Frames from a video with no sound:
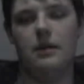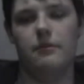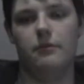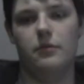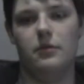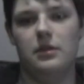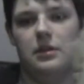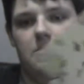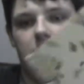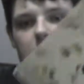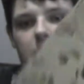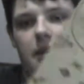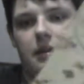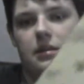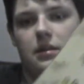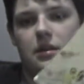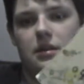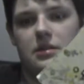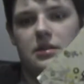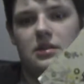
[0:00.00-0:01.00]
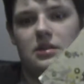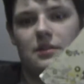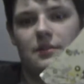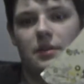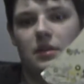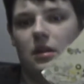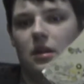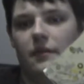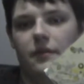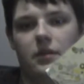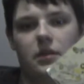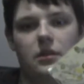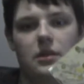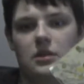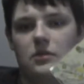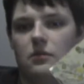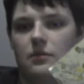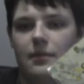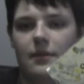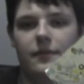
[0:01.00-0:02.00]
Really like Since I've Been Loving You.
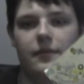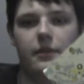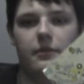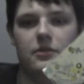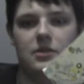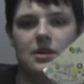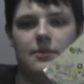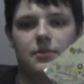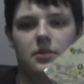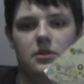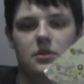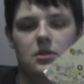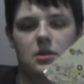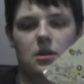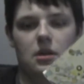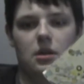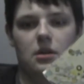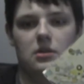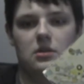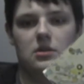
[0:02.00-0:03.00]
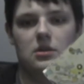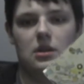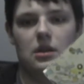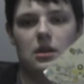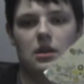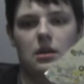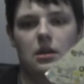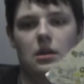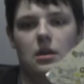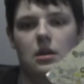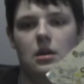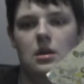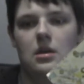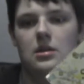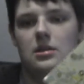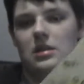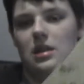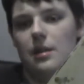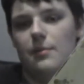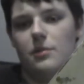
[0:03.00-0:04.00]
That's one of my favorite Zeppelin songs. And
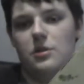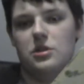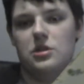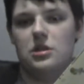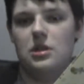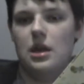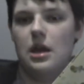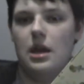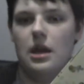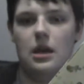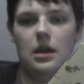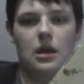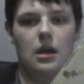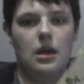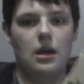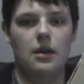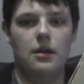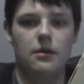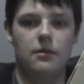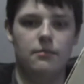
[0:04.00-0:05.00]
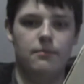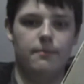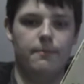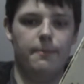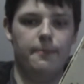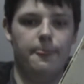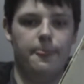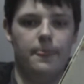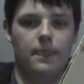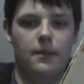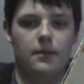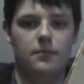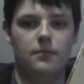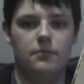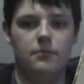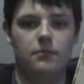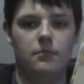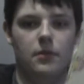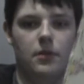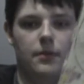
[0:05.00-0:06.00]
Celebration Day and
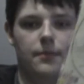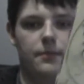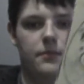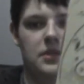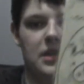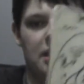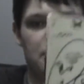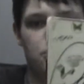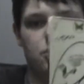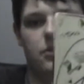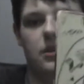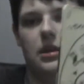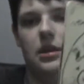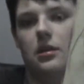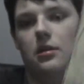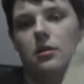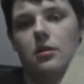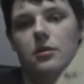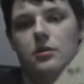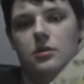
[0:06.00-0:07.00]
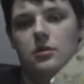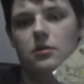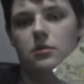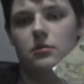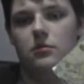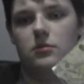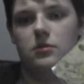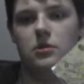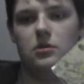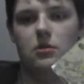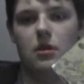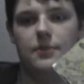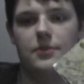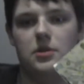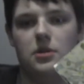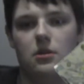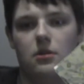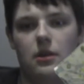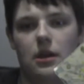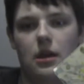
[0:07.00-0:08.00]
Tangerine are two
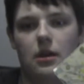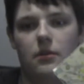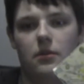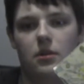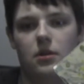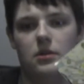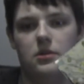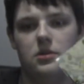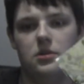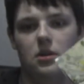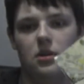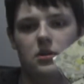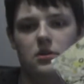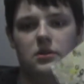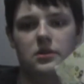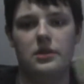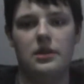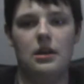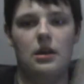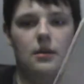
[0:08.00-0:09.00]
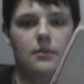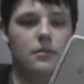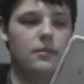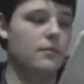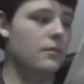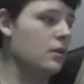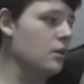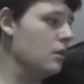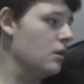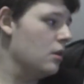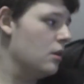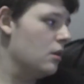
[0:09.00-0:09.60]
obscure songs in the album.